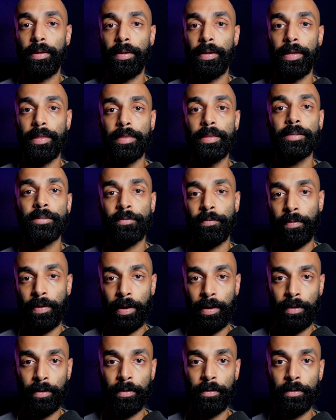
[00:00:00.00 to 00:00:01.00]
In this
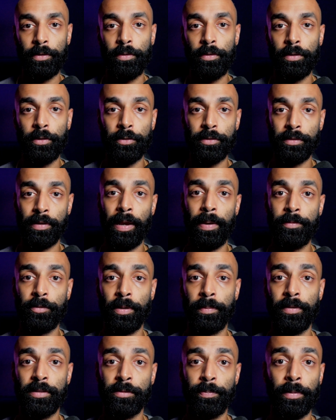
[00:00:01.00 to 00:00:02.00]
file, you can use TypeScript
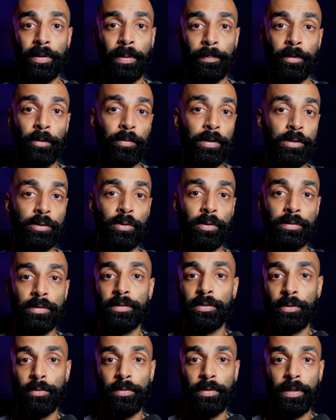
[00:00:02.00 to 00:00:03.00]
to spin up the resources
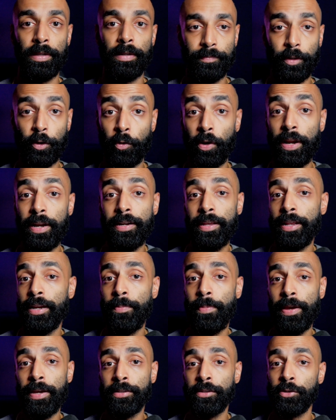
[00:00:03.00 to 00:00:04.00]
you need. Create a
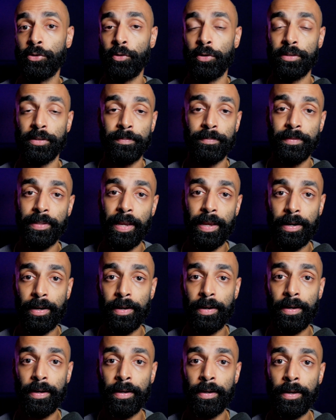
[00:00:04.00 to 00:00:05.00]
database to store some
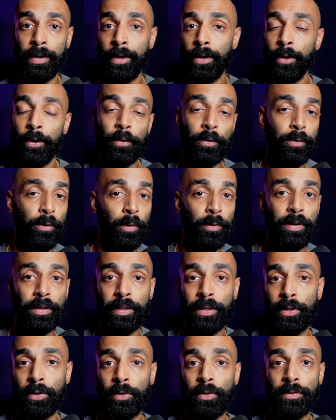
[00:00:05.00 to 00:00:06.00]
data, throw in a
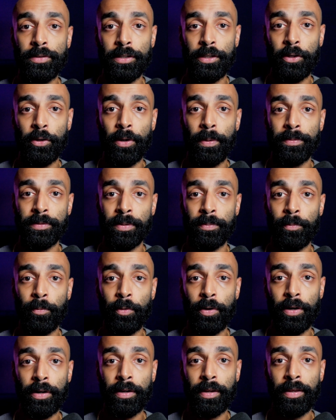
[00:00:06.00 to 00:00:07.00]
queue to queue up some
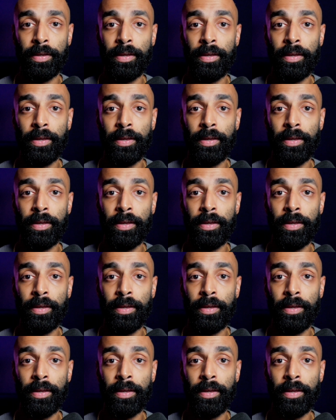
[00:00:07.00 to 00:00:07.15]
work.